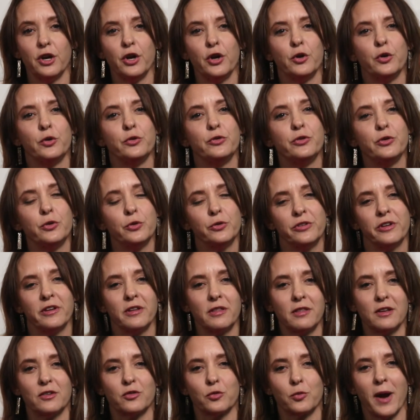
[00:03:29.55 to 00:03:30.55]
who's using
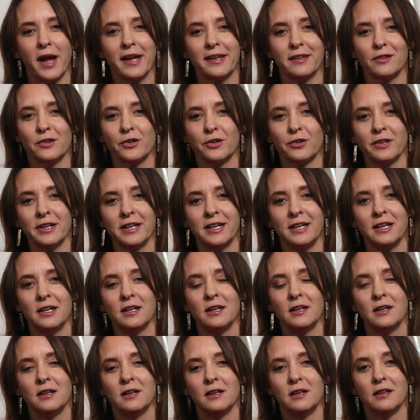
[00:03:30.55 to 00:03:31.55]
this regularly,
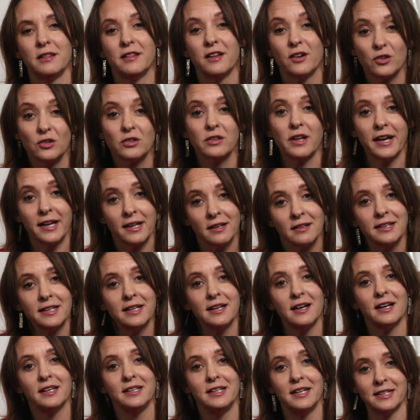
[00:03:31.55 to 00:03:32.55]
they're likely
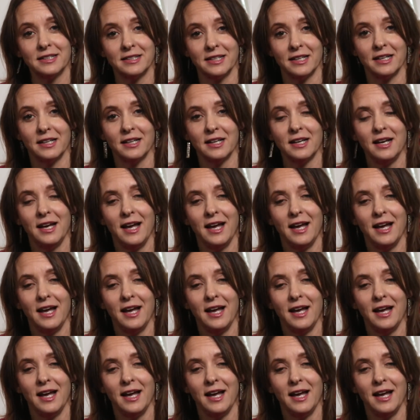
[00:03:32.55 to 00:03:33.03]
addicted.